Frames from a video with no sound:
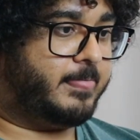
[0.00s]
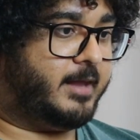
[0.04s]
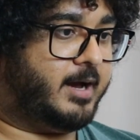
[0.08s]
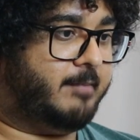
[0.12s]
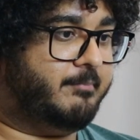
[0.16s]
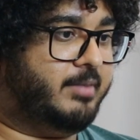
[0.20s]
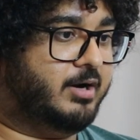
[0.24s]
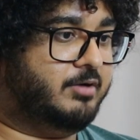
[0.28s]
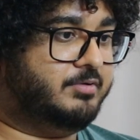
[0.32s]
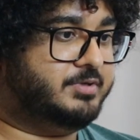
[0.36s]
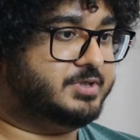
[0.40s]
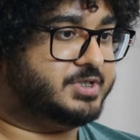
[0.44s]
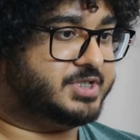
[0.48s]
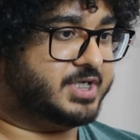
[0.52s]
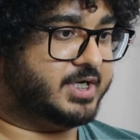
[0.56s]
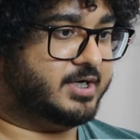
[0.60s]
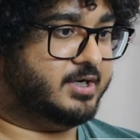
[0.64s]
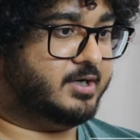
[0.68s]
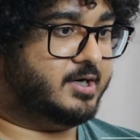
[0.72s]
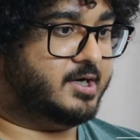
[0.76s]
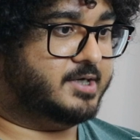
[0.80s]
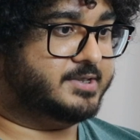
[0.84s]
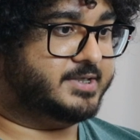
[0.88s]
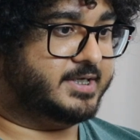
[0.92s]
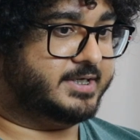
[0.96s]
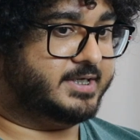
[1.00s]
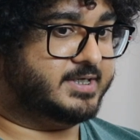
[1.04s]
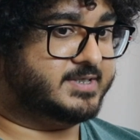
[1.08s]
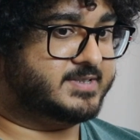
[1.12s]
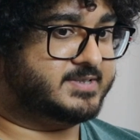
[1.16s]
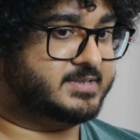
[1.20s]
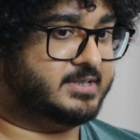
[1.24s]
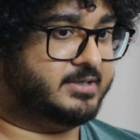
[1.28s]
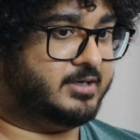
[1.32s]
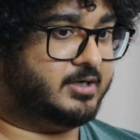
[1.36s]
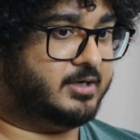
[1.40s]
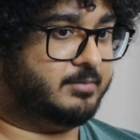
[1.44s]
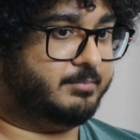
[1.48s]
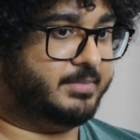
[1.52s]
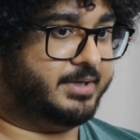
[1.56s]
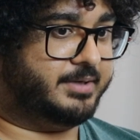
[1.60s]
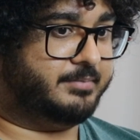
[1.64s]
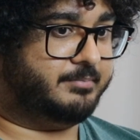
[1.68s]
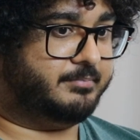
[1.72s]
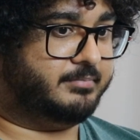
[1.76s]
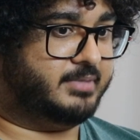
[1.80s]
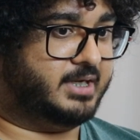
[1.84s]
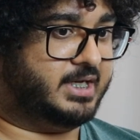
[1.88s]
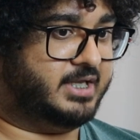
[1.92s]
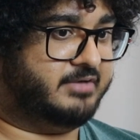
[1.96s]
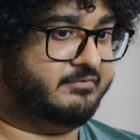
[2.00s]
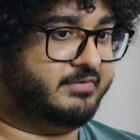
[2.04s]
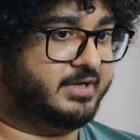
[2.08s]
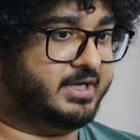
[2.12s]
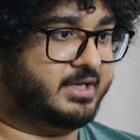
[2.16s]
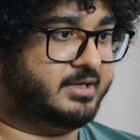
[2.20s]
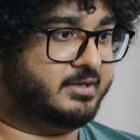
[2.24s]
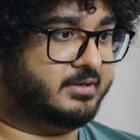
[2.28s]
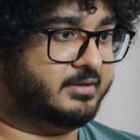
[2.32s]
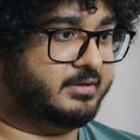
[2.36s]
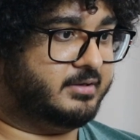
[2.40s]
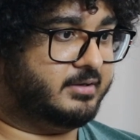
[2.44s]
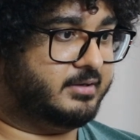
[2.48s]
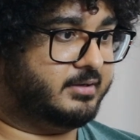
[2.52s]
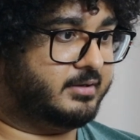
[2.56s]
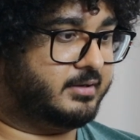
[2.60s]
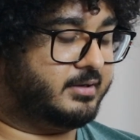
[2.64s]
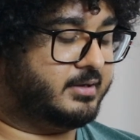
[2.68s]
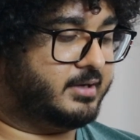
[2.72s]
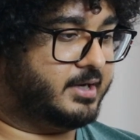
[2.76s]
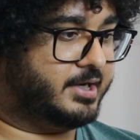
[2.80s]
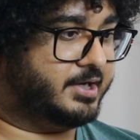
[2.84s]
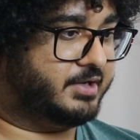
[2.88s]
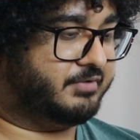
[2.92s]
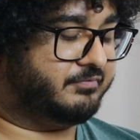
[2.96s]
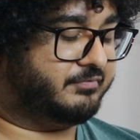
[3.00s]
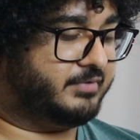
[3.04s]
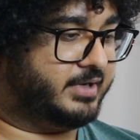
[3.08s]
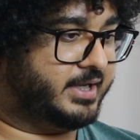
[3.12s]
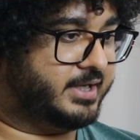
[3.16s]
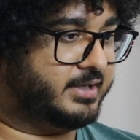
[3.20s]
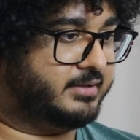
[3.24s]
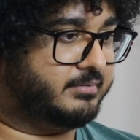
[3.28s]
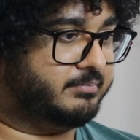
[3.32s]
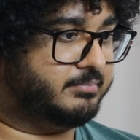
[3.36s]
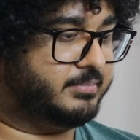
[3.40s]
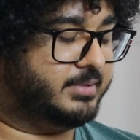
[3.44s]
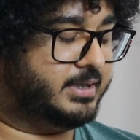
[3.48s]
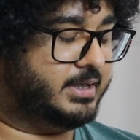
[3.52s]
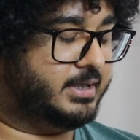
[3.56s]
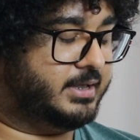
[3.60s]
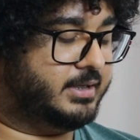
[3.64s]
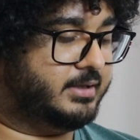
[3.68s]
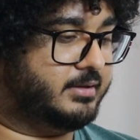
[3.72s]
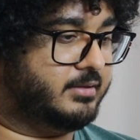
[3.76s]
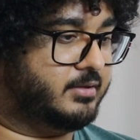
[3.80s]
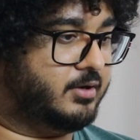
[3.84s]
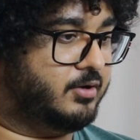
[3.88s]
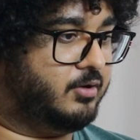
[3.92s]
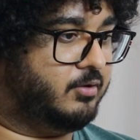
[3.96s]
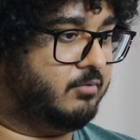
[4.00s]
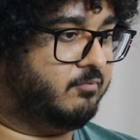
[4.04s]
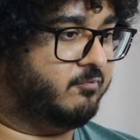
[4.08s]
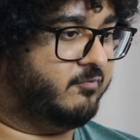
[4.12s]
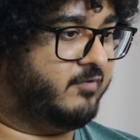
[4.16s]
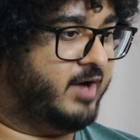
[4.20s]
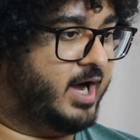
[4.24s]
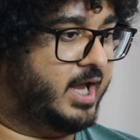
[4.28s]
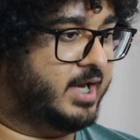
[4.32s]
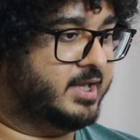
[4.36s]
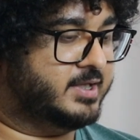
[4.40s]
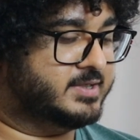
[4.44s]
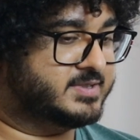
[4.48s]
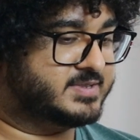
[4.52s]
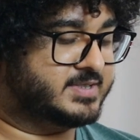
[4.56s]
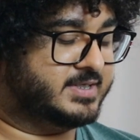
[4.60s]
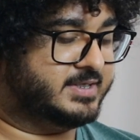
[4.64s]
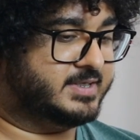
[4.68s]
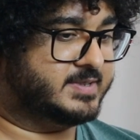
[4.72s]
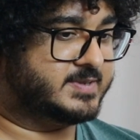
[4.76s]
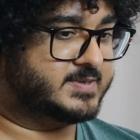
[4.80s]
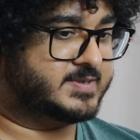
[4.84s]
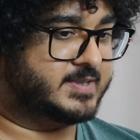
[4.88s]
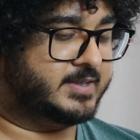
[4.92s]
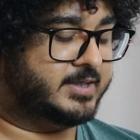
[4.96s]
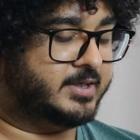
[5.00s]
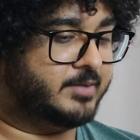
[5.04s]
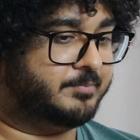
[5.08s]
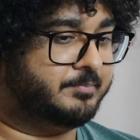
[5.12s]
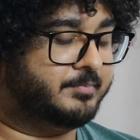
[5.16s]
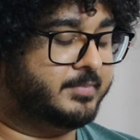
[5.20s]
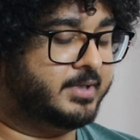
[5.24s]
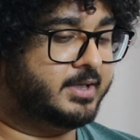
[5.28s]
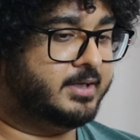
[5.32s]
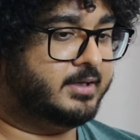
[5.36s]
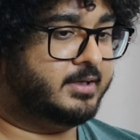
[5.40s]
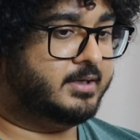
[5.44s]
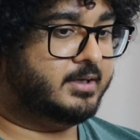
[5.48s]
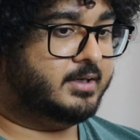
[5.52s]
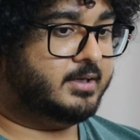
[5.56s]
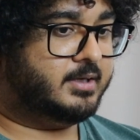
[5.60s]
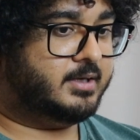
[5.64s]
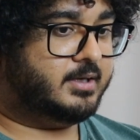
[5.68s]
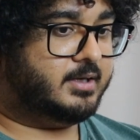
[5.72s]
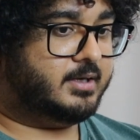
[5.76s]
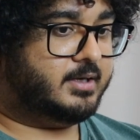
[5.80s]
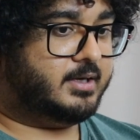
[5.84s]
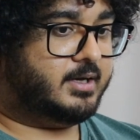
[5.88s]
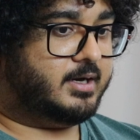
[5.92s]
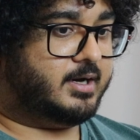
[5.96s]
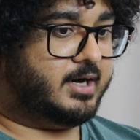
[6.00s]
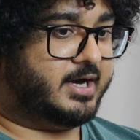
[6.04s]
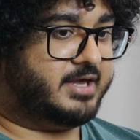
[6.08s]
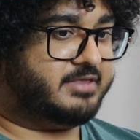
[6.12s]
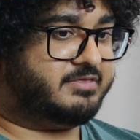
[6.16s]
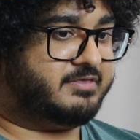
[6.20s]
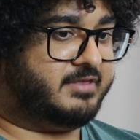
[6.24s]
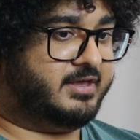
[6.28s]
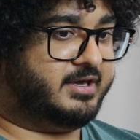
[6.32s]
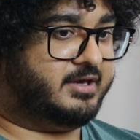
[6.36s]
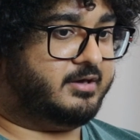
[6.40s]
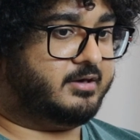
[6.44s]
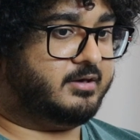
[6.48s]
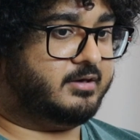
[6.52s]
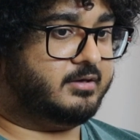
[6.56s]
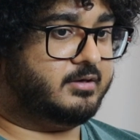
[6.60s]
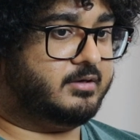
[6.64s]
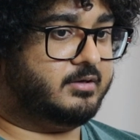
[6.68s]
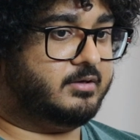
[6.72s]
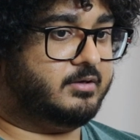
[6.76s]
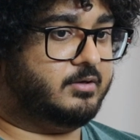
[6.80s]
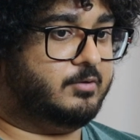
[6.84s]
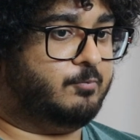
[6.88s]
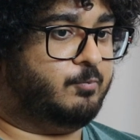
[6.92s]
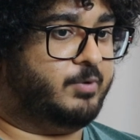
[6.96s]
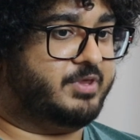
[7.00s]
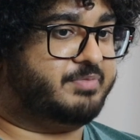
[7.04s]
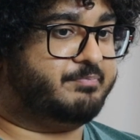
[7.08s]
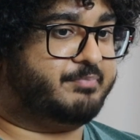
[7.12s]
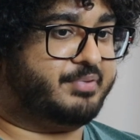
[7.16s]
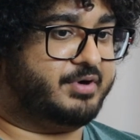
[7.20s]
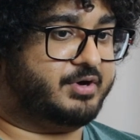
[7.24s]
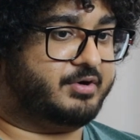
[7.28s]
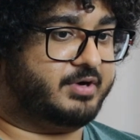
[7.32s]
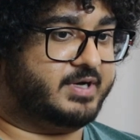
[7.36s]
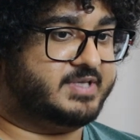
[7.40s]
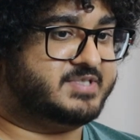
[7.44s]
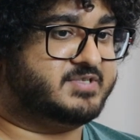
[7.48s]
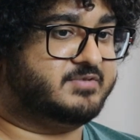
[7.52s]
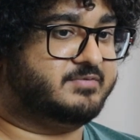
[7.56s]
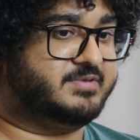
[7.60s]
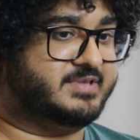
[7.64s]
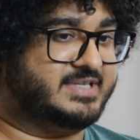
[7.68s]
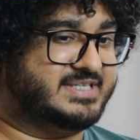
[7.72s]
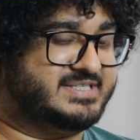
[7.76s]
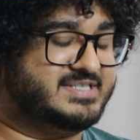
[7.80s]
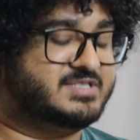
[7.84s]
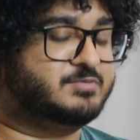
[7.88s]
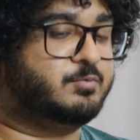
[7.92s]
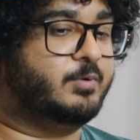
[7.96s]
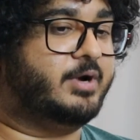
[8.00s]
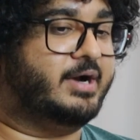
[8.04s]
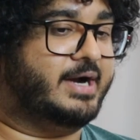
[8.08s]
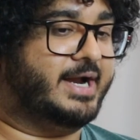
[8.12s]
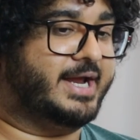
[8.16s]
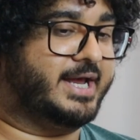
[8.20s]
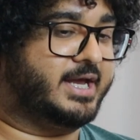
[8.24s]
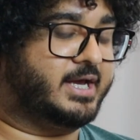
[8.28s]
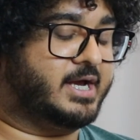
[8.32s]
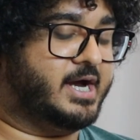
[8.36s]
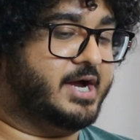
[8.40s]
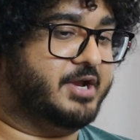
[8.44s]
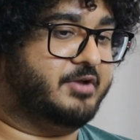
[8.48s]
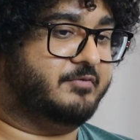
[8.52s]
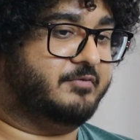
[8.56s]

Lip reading: About jihad and Islam and believing in kind of like the whole violence in Islam, I think with progressive, this is where I